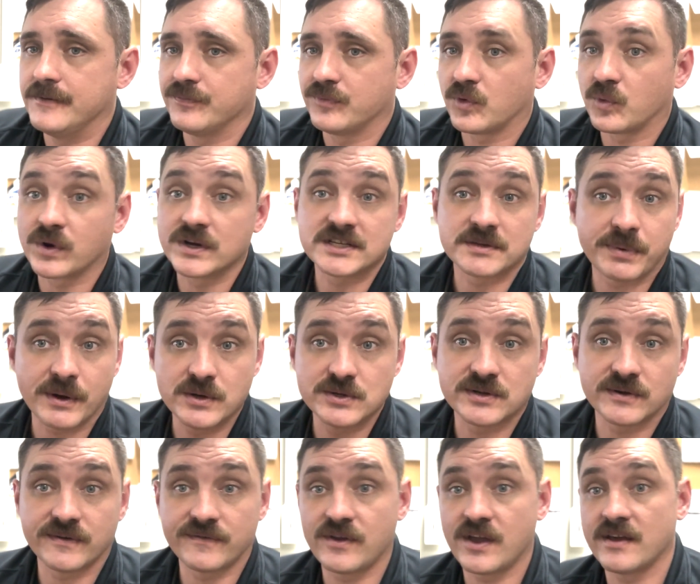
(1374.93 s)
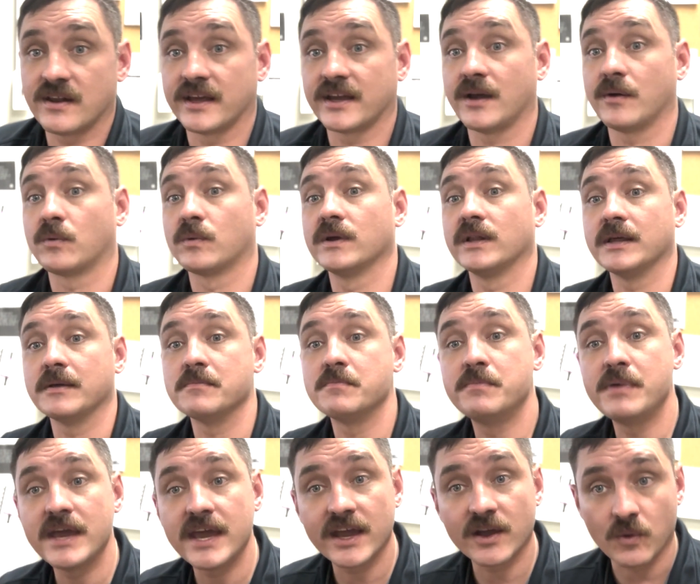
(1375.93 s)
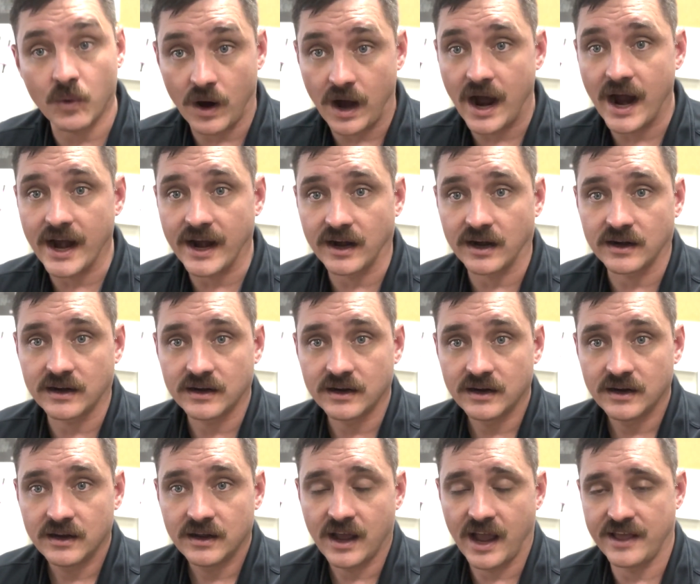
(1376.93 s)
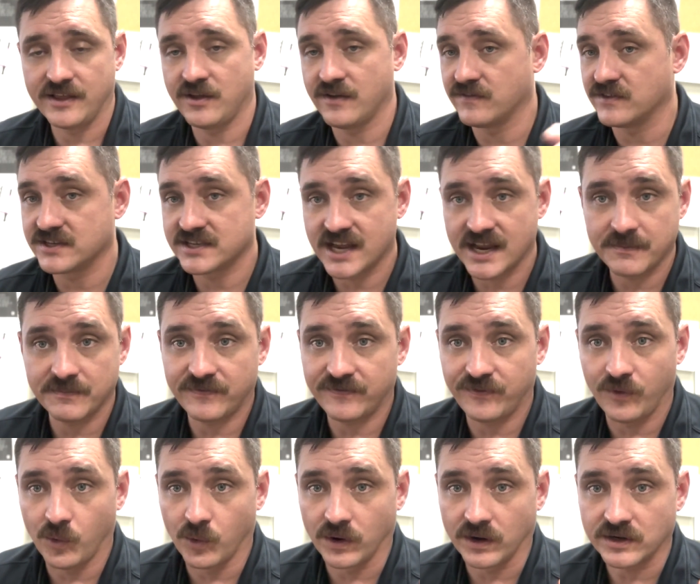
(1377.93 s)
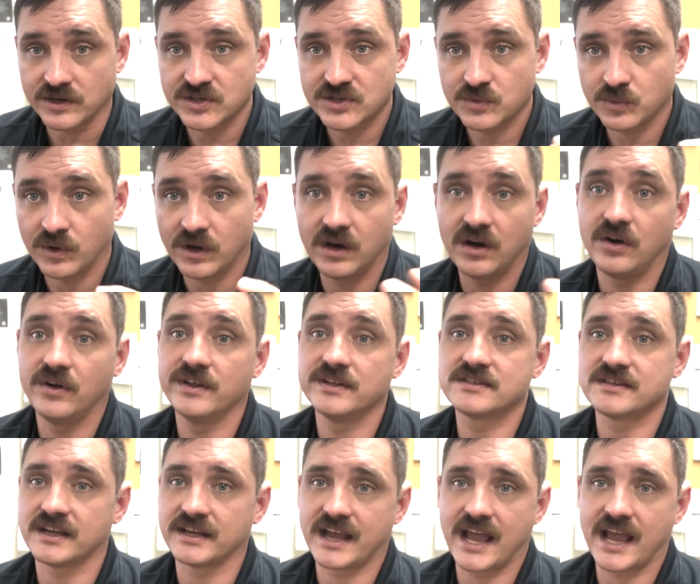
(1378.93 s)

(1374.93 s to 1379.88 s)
Whereas opposed to if you had like a really big wire and you have the same force, well, it's like